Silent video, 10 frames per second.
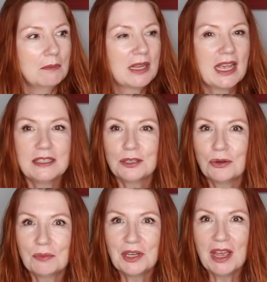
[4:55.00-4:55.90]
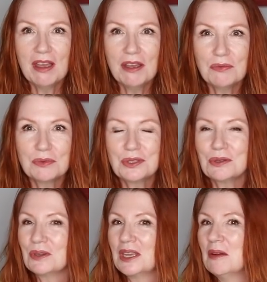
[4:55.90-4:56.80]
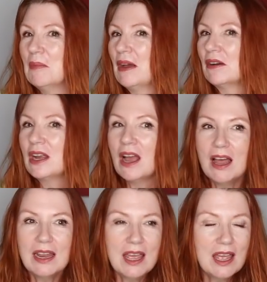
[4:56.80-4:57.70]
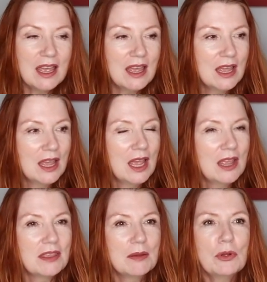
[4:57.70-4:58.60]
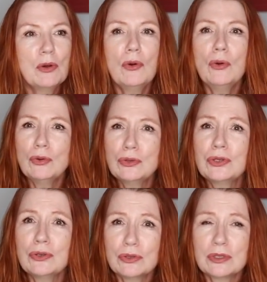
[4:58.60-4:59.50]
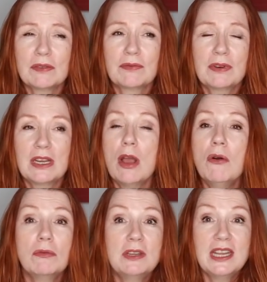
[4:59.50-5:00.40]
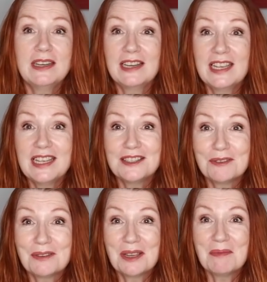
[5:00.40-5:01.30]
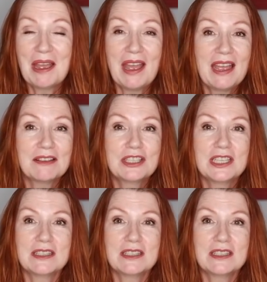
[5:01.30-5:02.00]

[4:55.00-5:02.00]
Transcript: Katie Courtman Art was talking about colour. There were all sorts of really... Oh, Nina Lee talking about how she